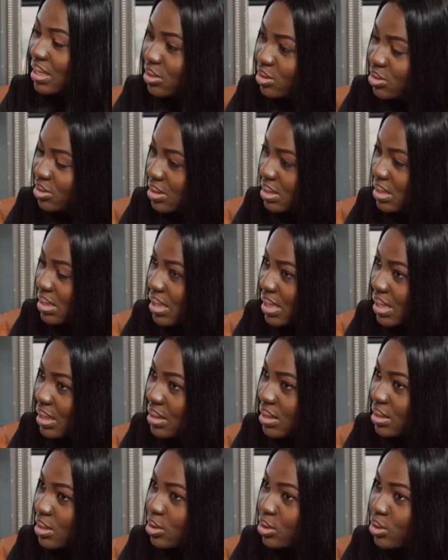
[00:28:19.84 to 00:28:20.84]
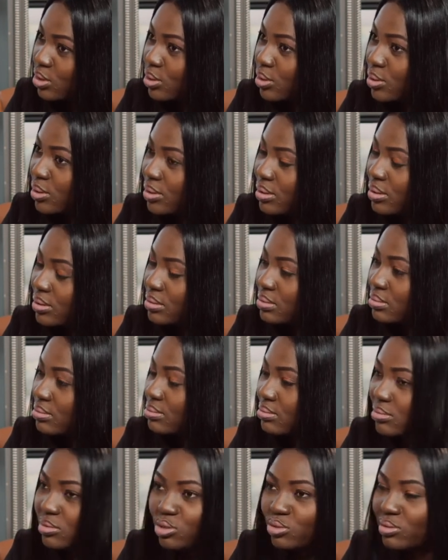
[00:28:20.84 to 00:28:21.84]
interested in your
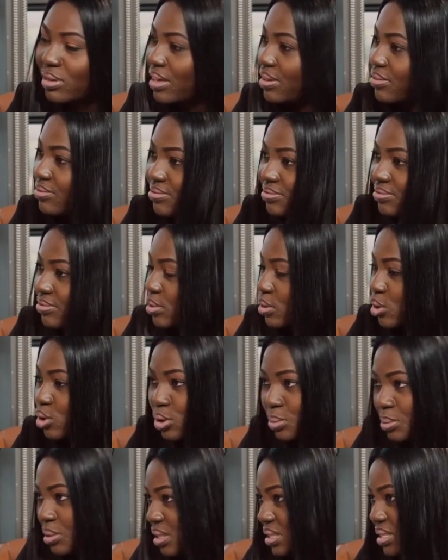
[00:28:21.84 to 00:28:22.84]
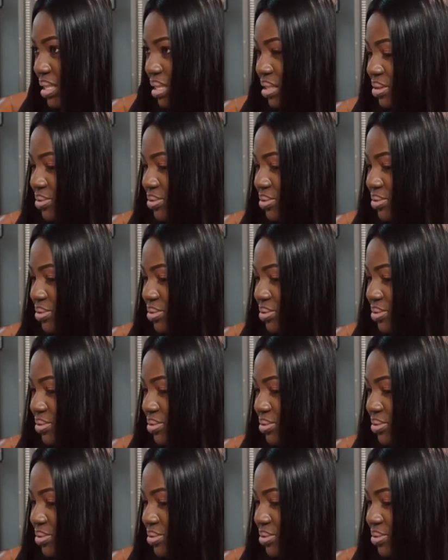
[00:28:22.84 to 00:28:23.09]
drive on community